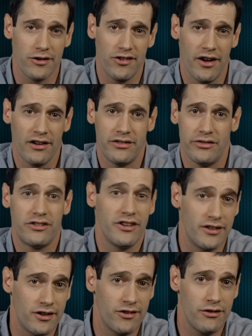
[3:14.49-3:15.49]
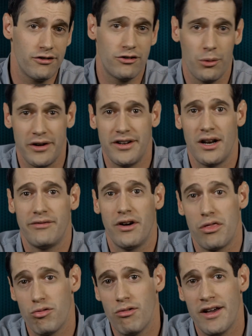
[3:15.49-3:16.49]
checks of signatures to identify
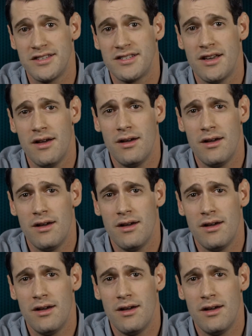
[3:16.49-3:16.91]
threats,